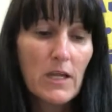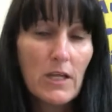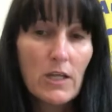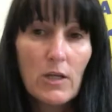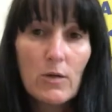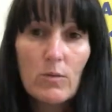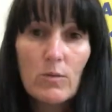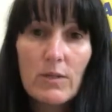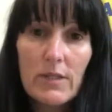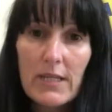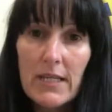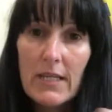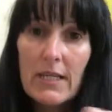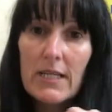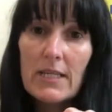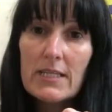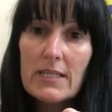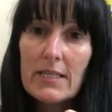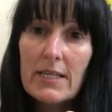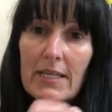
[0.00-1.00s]
You will
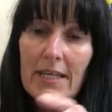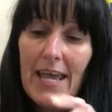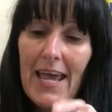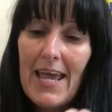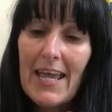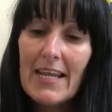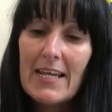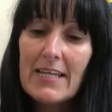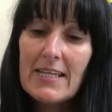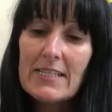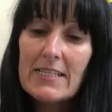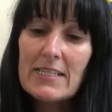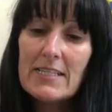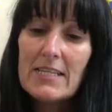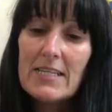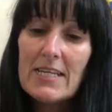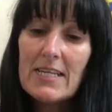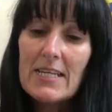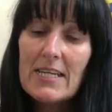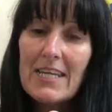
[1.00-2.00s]
need an
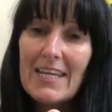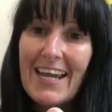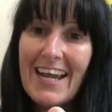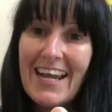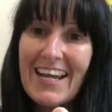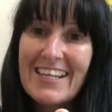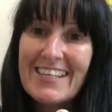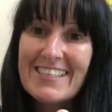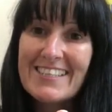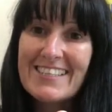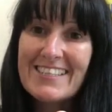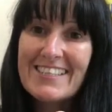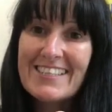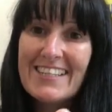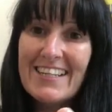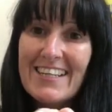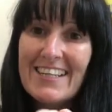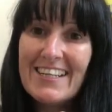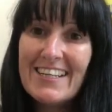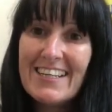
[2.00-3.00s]
LED
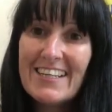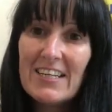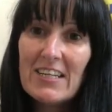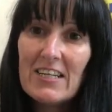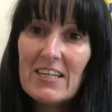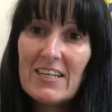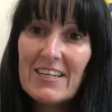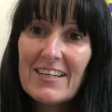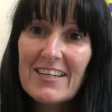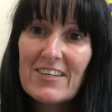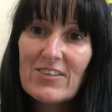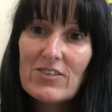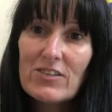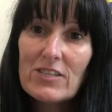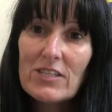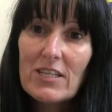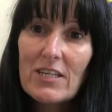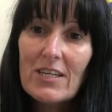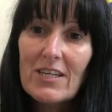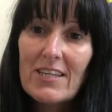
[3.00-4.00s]
candle. You
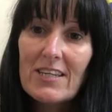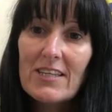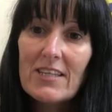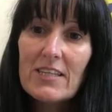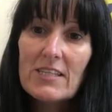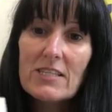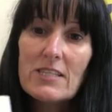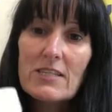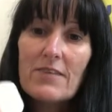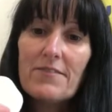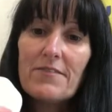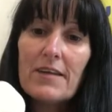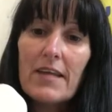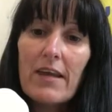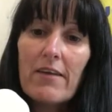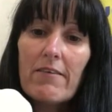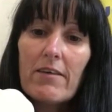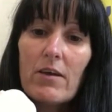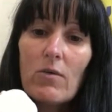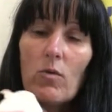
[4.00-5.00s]
see, this is a
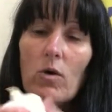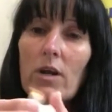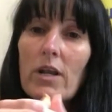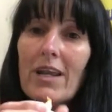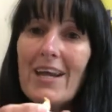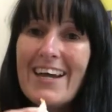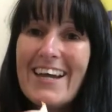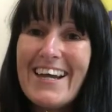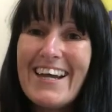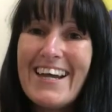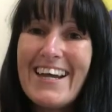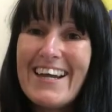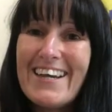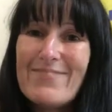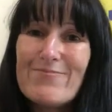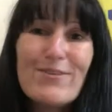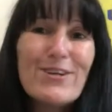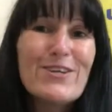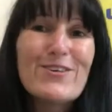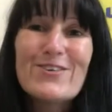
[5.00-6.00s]
flickering one,
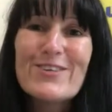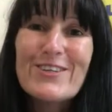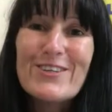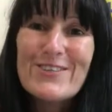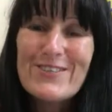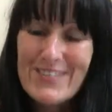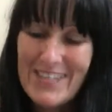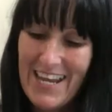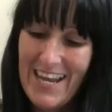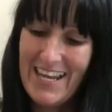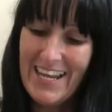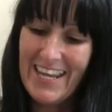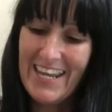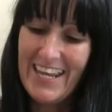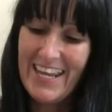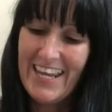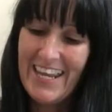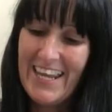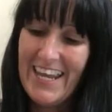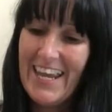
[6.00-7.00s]
but you can use any.
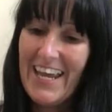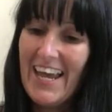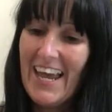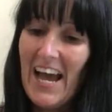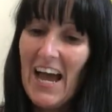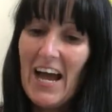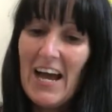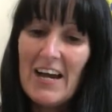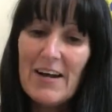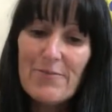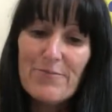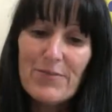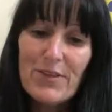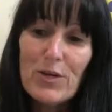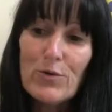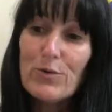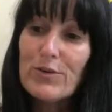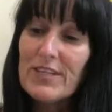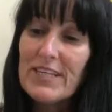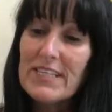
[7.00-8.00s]

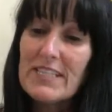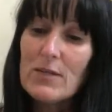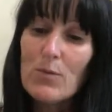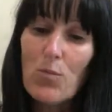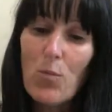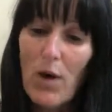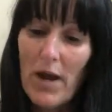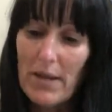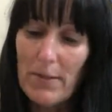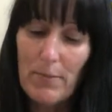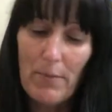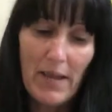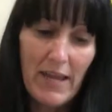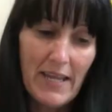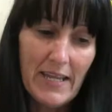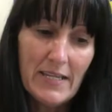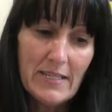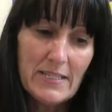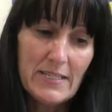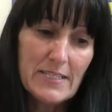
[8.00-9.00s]
You will need some white
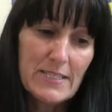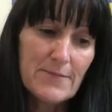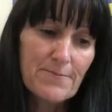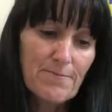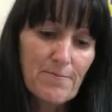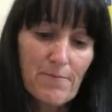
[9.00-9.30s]
paint.